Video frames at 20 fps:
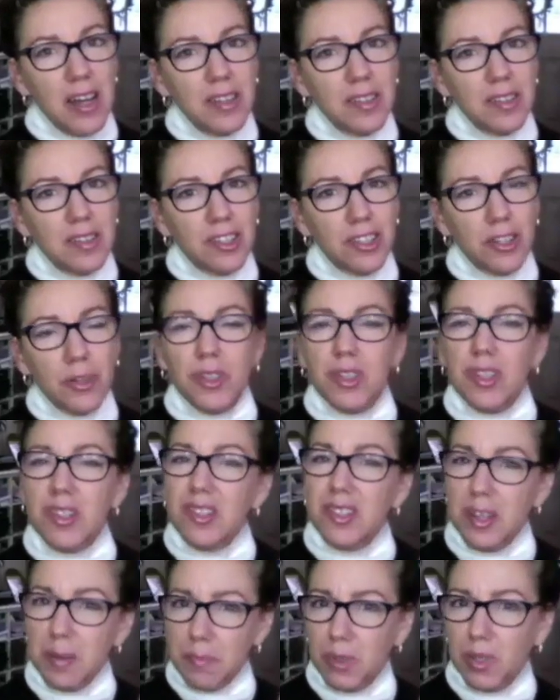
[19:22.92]
so the
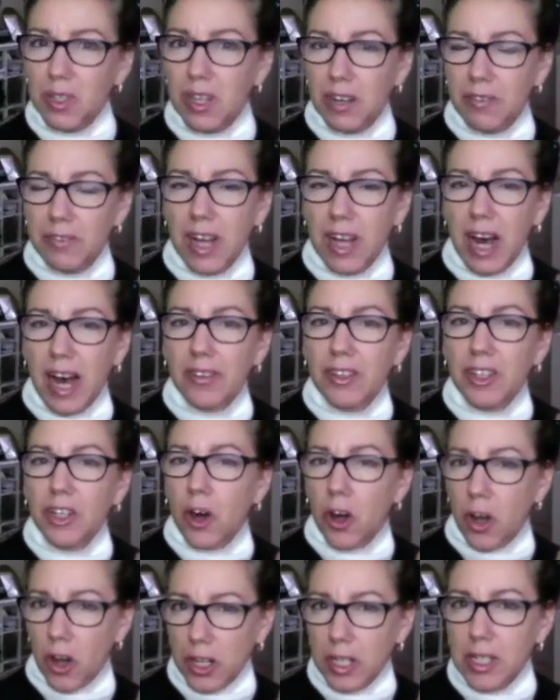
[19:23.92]
symbol of that, the
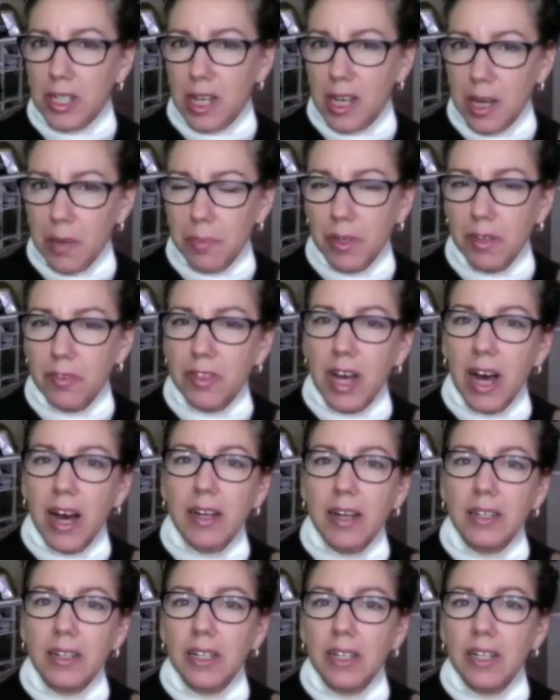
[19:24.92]
archetype of
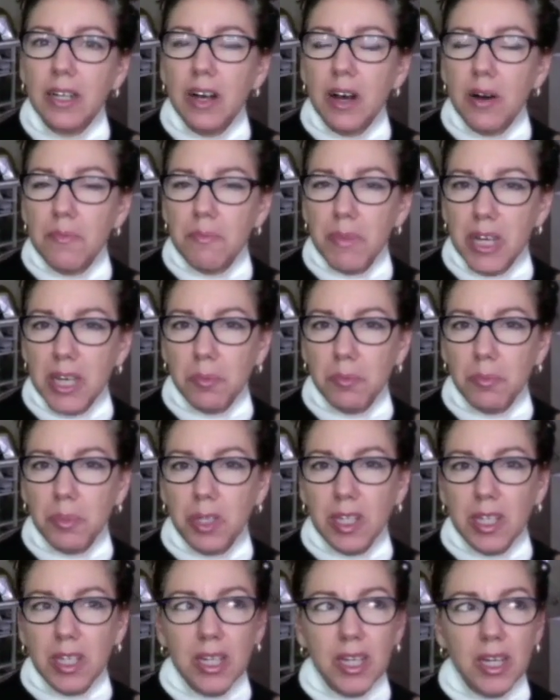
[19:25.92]
that, might
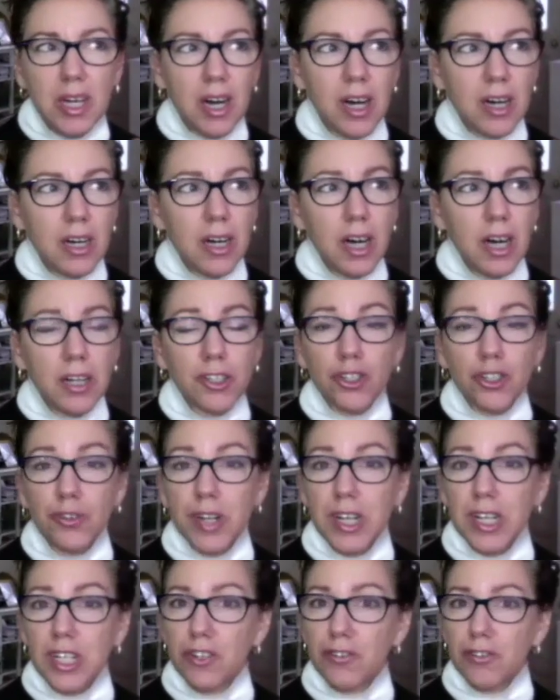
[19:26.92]
be a
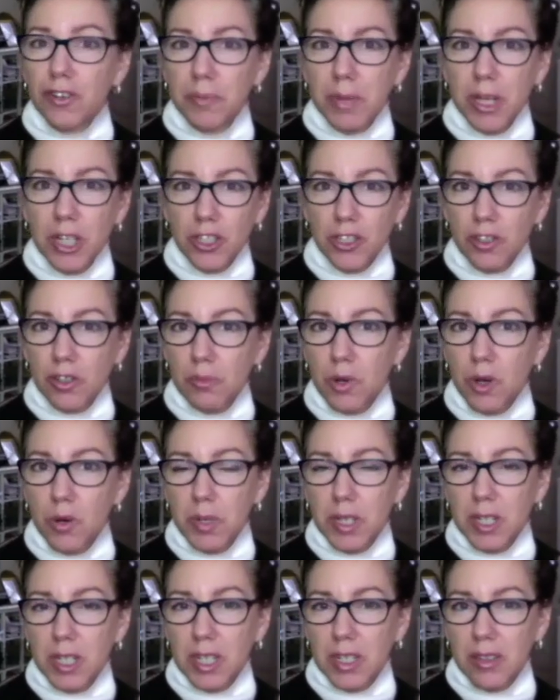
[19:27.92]
transformational
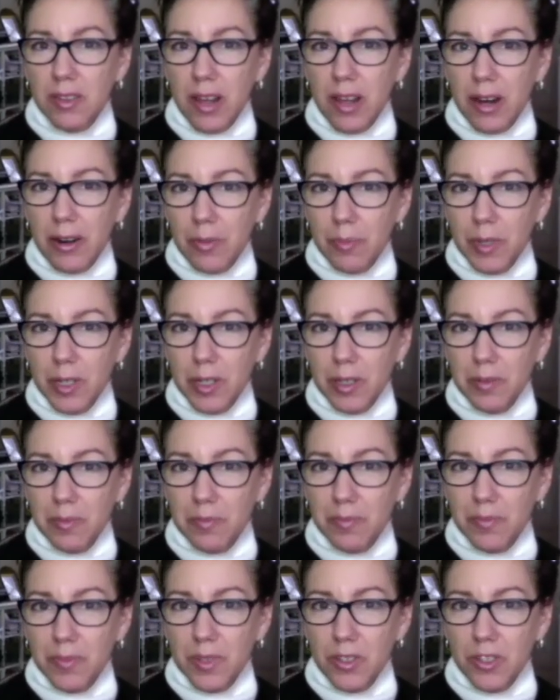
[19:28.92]
moment in therapy.
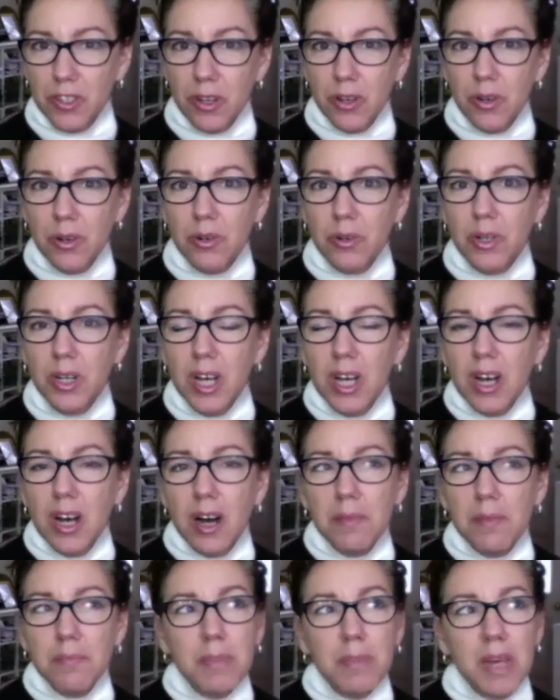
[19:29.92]
So
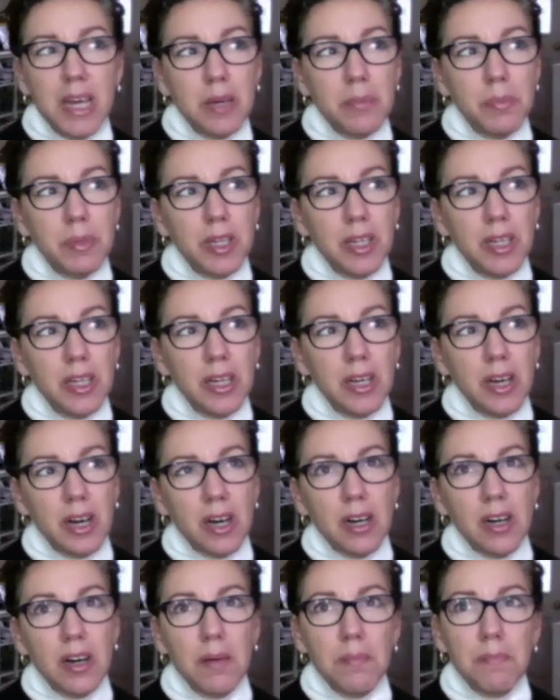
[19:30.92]
maybe
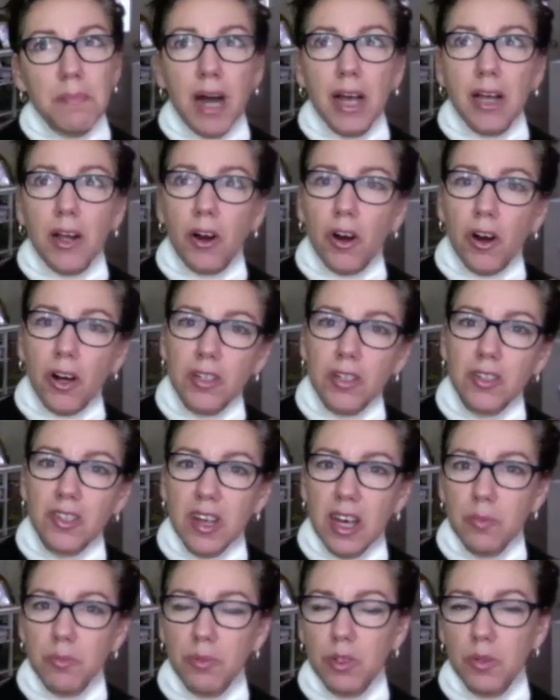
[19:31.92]
my
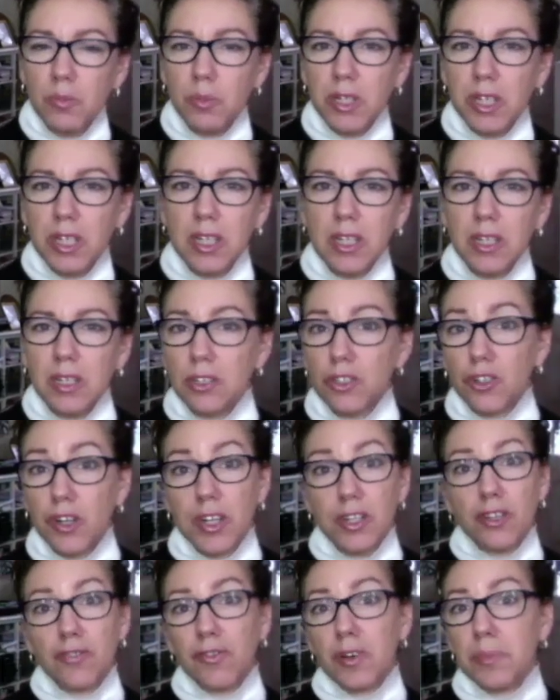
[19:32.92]
archetype would be
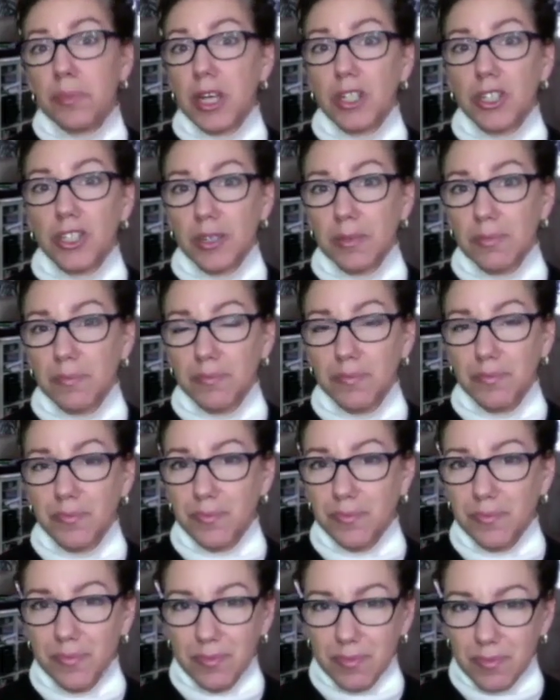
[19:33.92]
transformation,
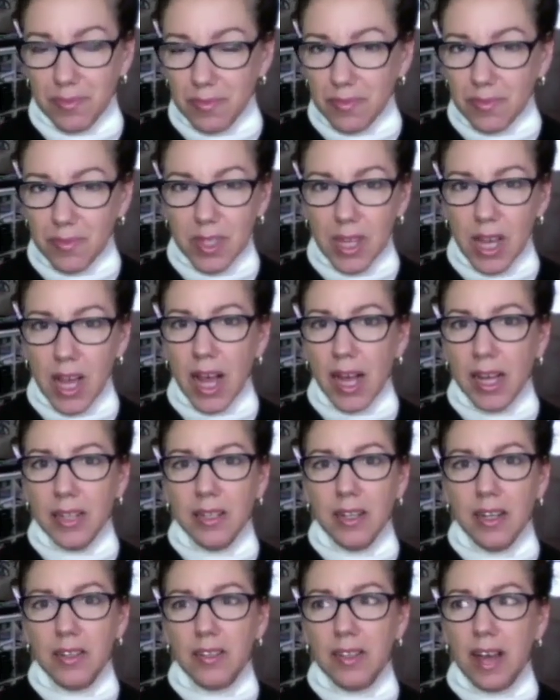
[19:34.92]

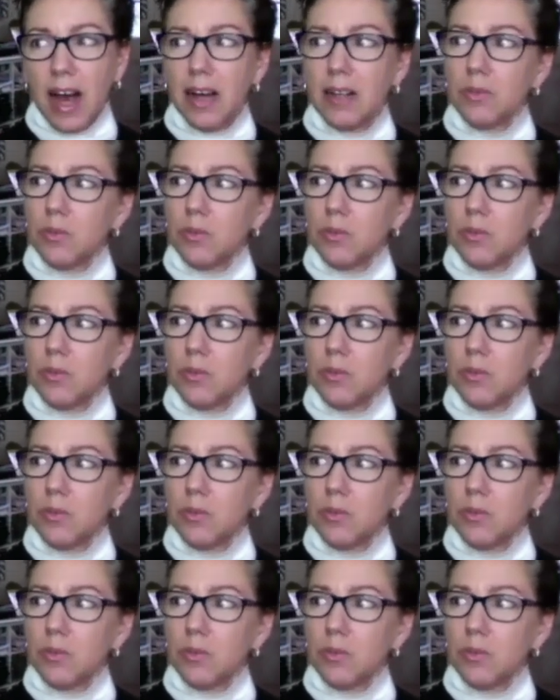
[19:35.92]
and that